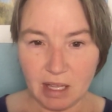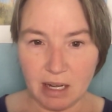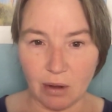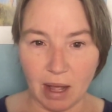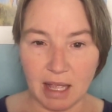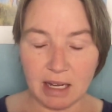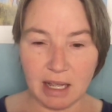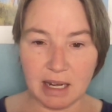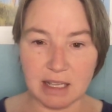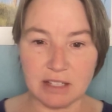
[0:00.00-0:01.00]
Now,
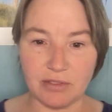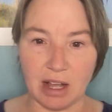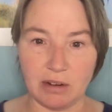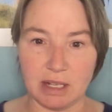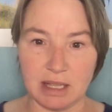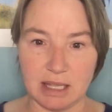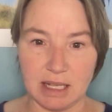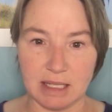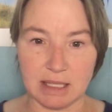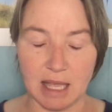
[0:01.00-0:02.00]
iodine is found in
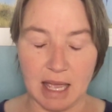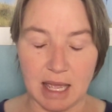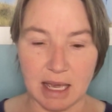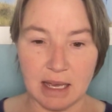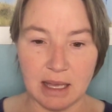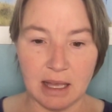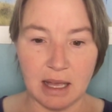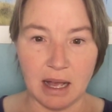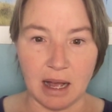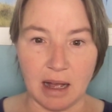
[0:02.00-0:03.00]
things like
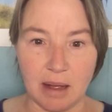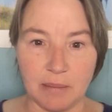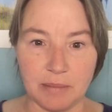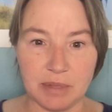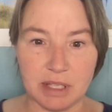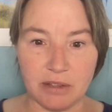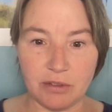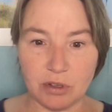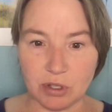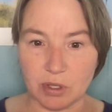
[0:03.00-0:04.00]
Um,
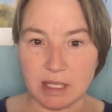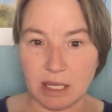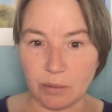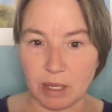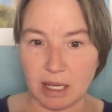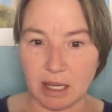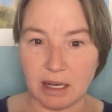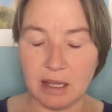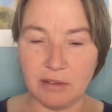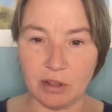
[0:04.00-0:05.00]
seafood, so seaweed,
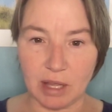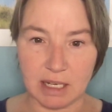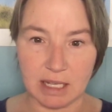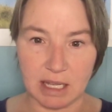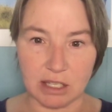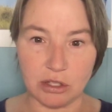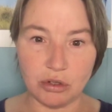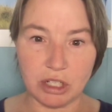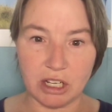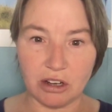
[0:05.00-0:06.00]
if you like to eat
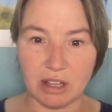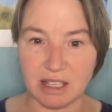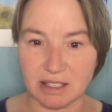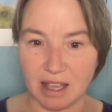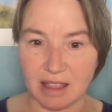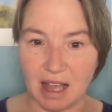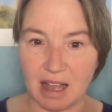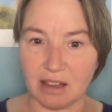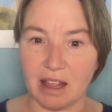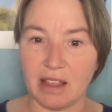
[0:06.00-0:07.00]
sushi or things like
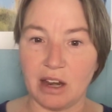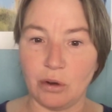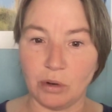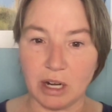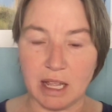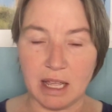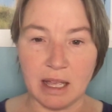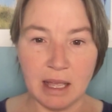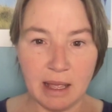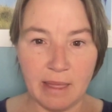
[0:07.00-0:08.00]
that, a lot of that nori,
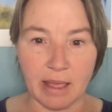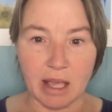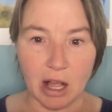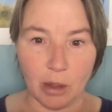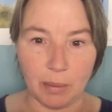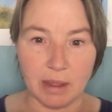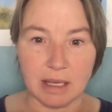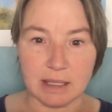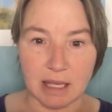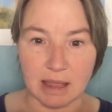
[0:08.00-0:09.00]
the kelp and
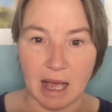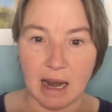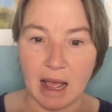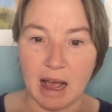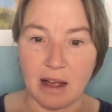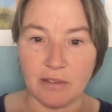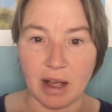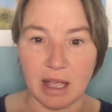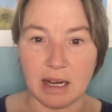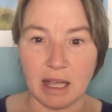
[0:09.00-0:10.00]
things like that have
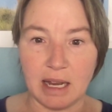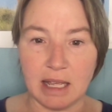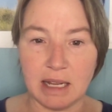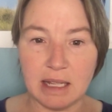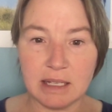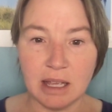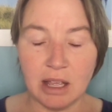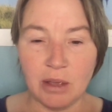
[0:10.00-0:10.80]
iodine in it.